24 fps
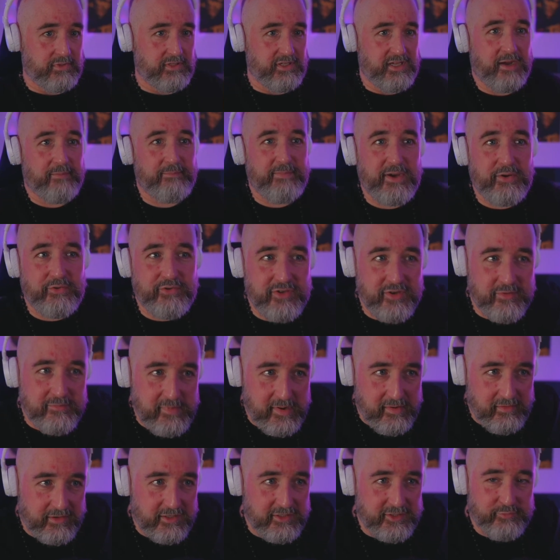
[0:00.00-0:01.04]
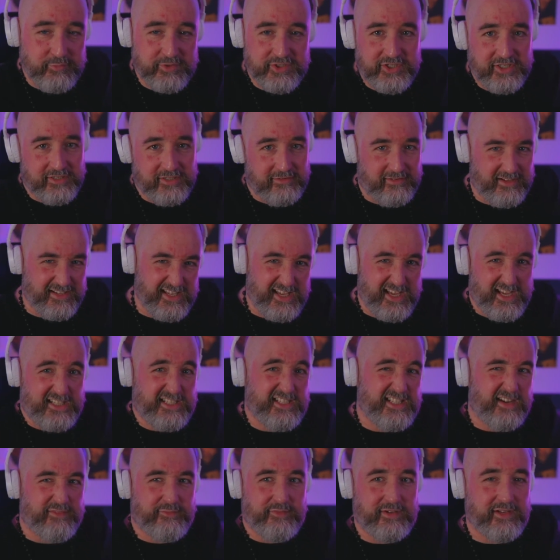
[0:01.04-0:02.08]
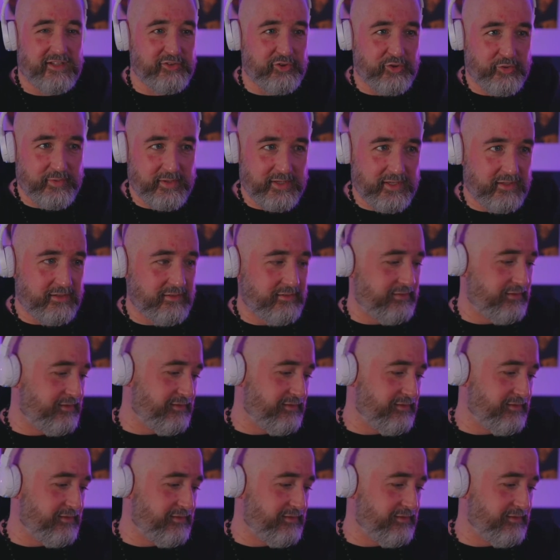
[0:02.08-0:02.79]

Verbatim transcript: Yeah, I bet all you Americans watching it like, yeah, it's nothing, I'd do it.